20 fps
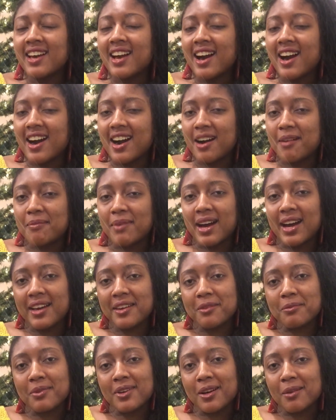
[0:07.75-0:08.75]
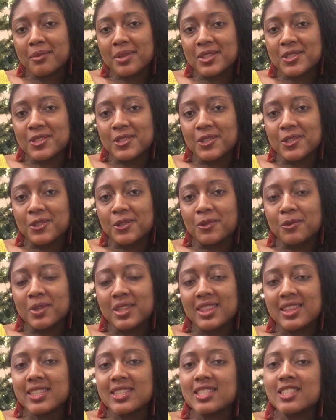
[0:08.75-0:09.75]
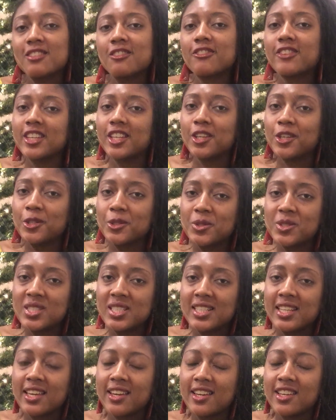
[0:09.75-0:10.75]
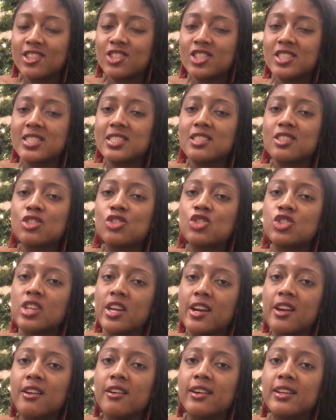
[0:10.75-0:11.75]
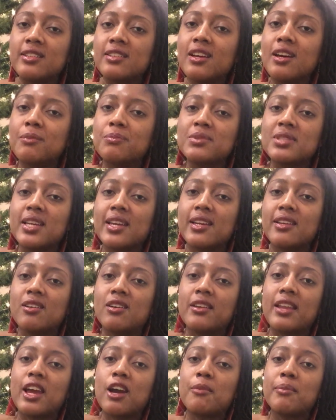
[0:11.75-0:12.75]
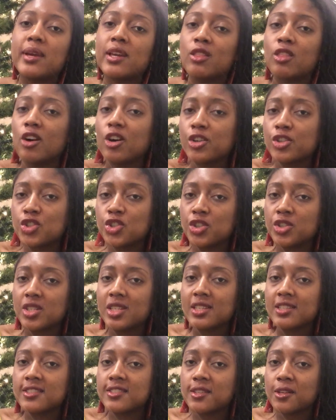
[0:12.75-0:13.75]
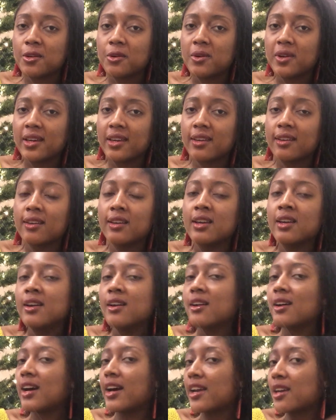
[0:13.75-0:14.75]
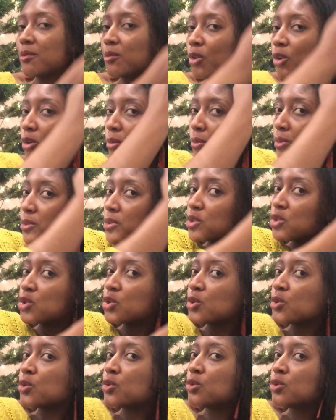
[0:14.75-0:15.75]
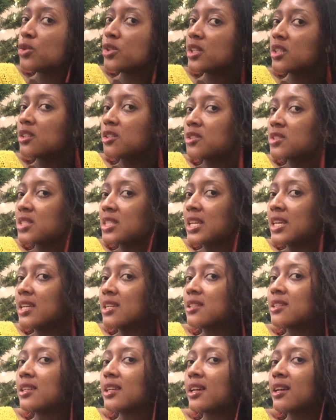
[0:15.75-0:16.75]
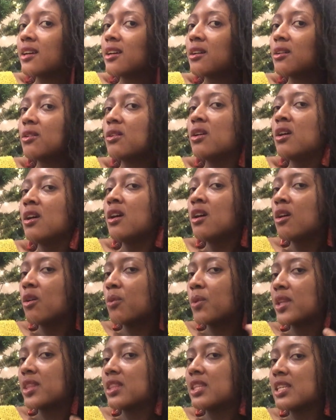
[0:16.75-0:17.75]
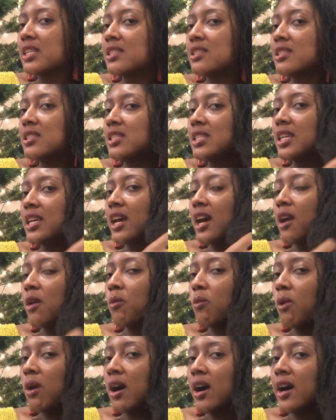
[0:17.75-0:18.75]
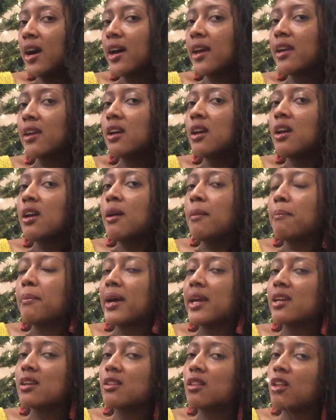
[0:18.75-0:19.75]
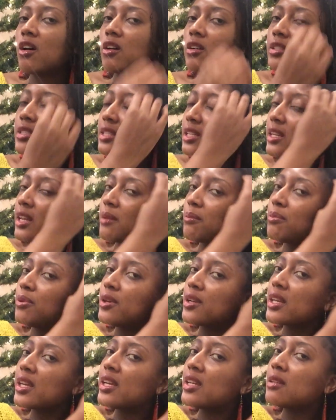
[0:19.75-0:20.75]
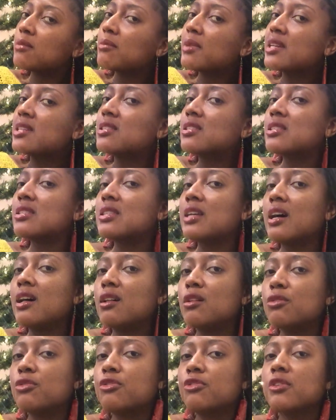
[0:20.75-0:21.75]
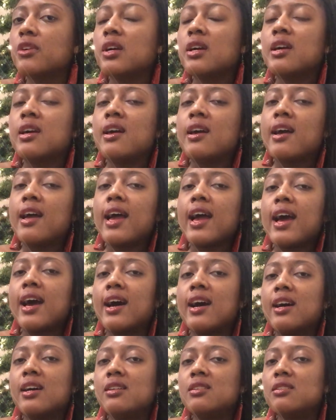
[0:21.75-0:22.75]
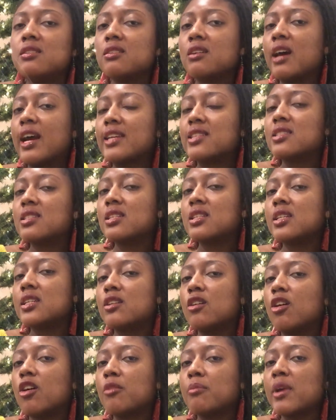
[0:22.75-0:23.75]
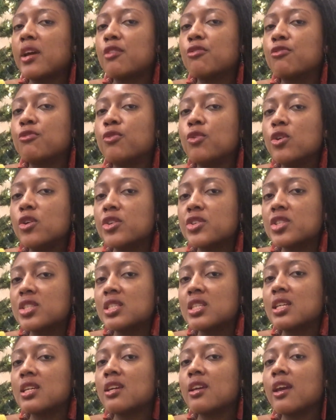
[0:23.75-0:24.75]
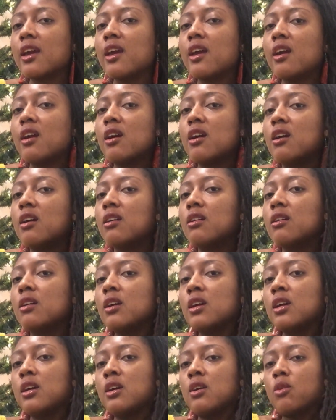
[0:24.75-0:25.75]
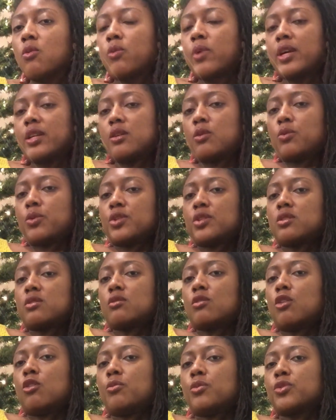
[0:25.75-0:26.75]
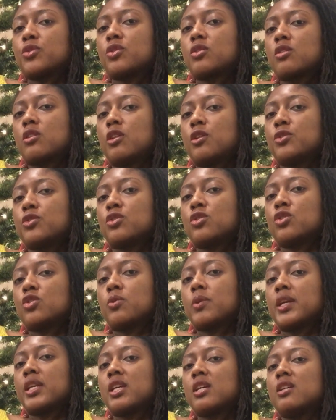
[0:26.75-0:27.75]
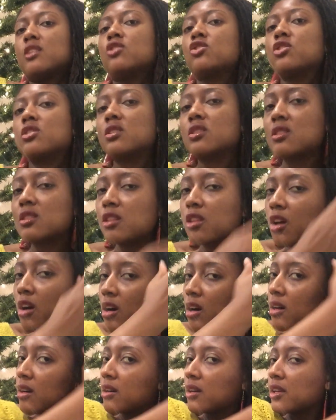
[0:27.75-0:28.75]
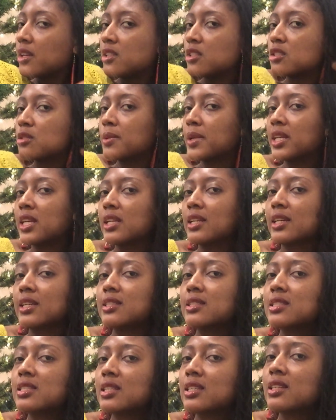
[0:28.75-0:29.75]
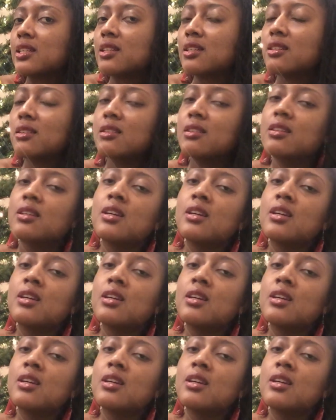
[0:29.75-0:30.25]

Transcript: I am coming to you with this video today just to share an update on how my lock journey is going. I am almost 2 years in now with these DIY Microlocs that I put in myself, and I did it on my 4C hair when it was almost close to 20 inches long in 2019.